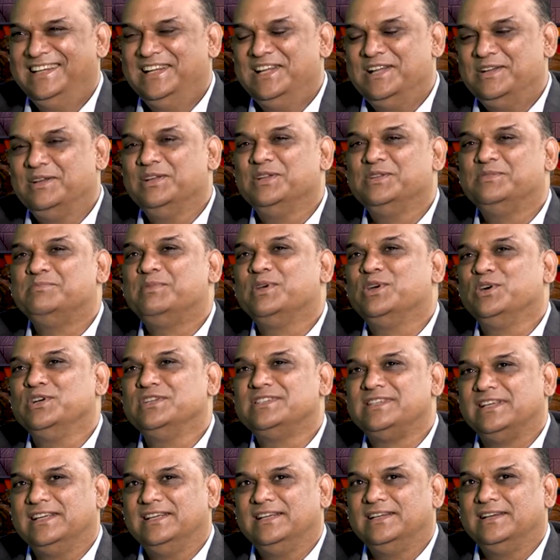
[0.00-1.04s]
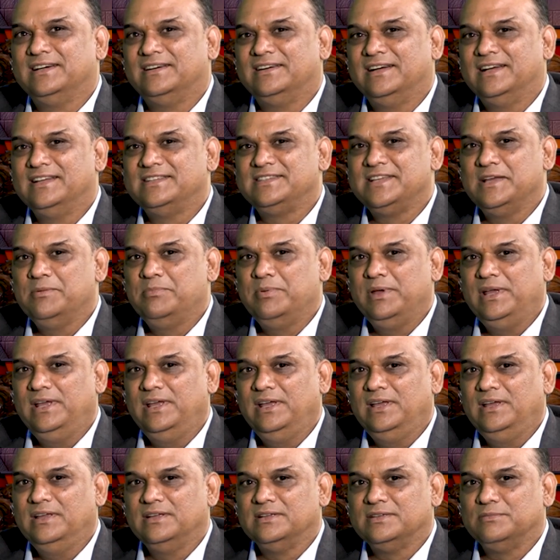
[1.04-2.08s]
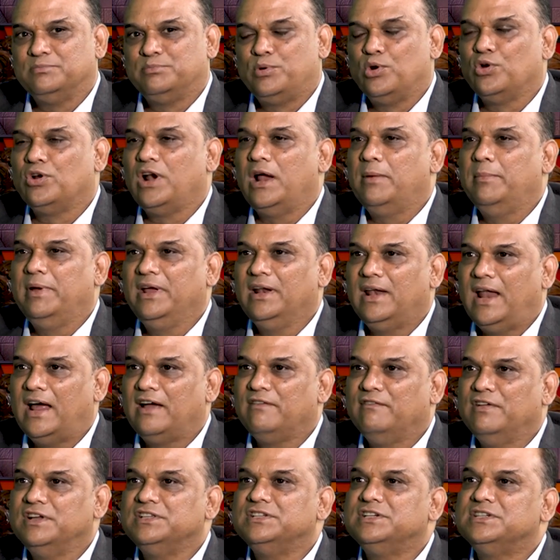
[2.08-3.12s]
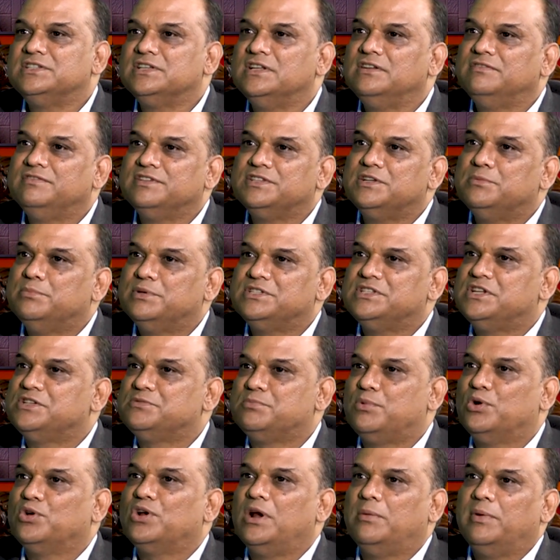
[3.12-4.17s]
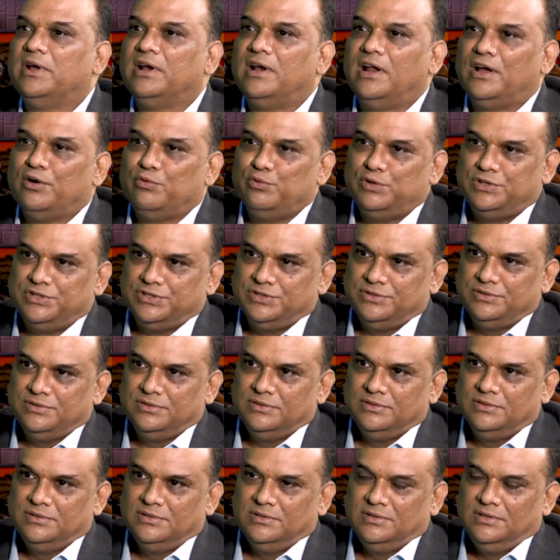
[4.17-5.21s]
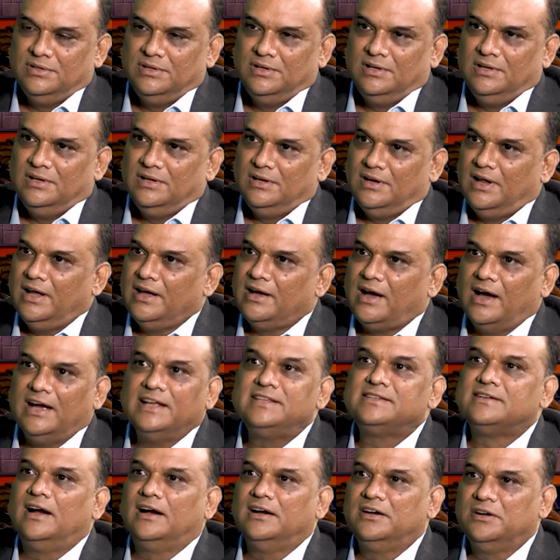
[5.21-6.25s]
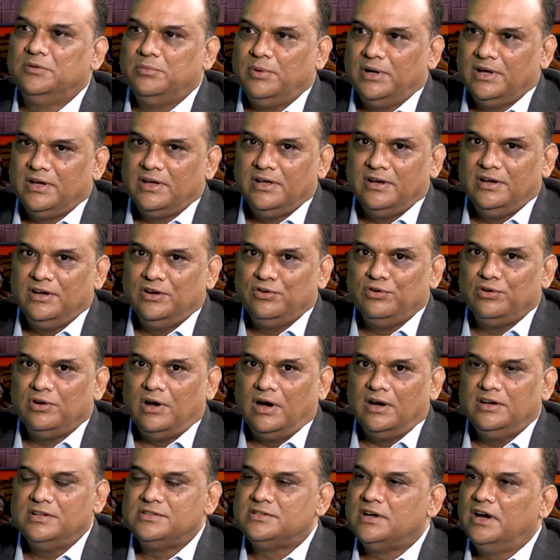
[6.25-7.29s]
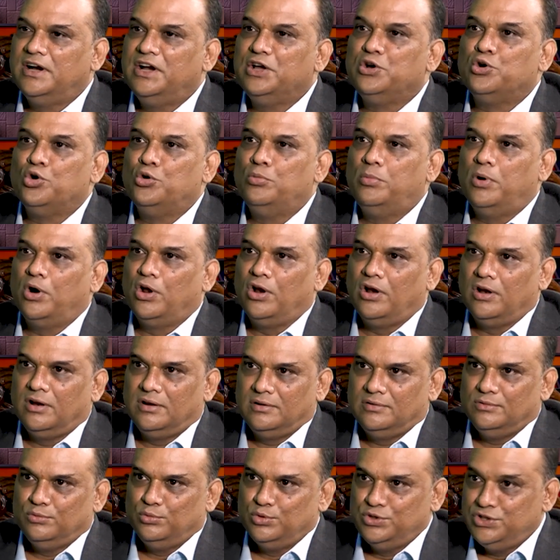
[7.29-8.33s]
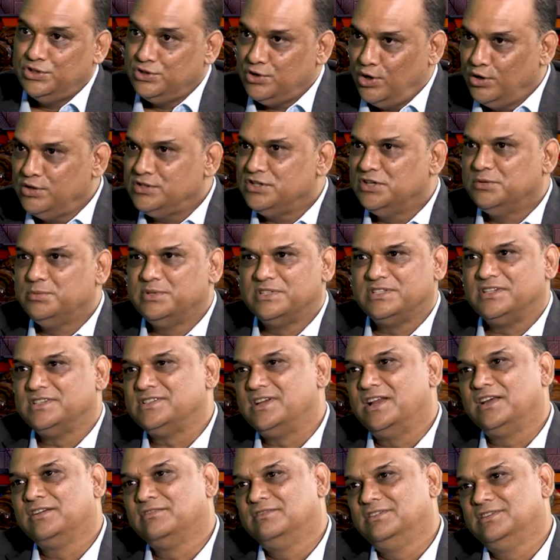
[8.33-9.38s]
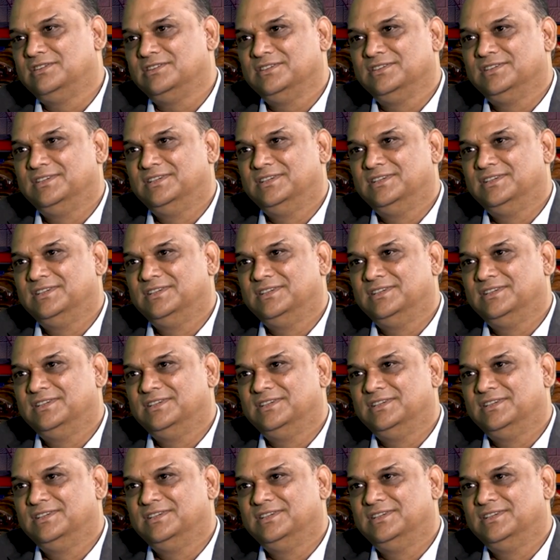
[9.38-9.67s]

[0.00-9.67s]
Because SAP programming language itself is a business programming language. Like I started my career understanding COBOL, which is also a business language.